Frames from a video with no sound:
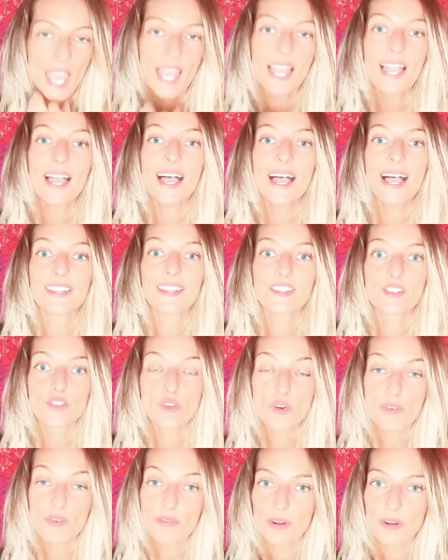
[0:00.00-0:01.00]
And
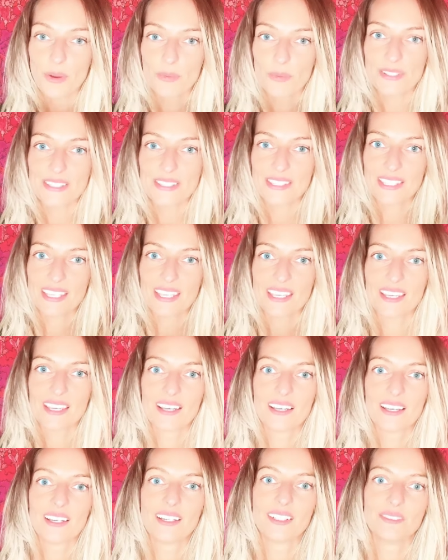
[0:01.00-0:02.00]
your frequency
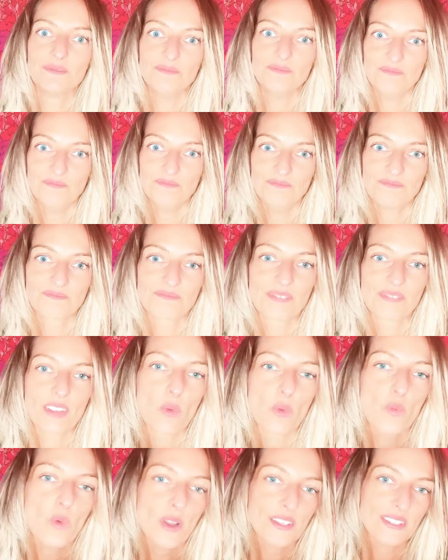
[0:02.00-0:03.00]
uh,
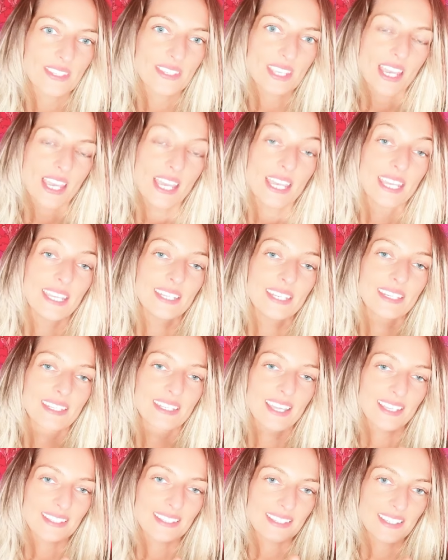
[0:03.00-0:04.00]
once it
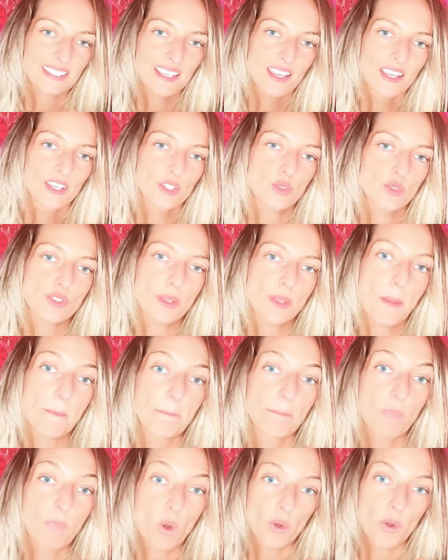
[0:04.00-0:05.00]
gets uh, to some
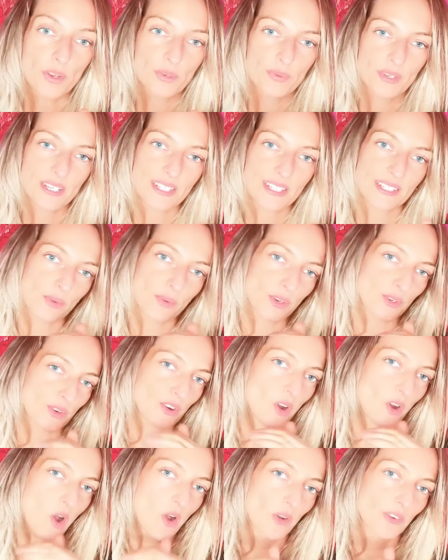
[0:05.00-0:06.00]
point when it's when you're
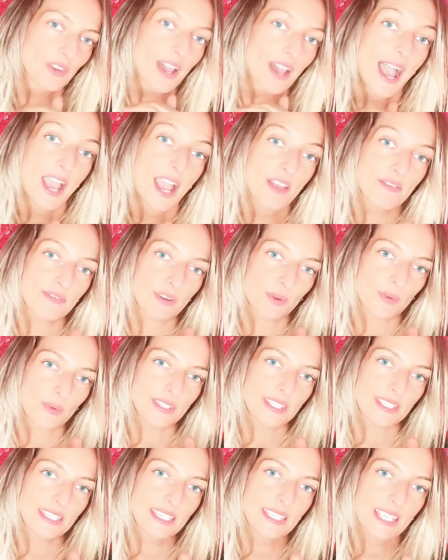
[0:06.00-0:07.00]
on high
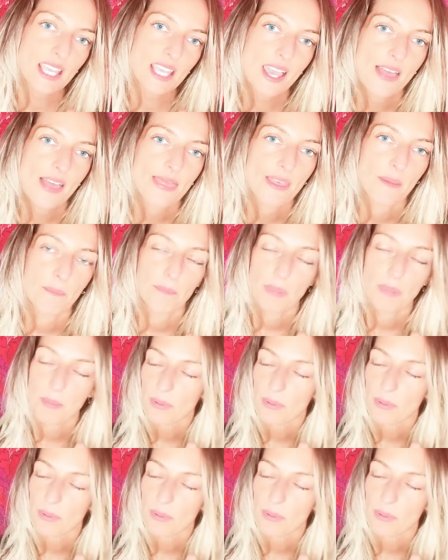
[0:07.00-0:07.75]
frequencies, then people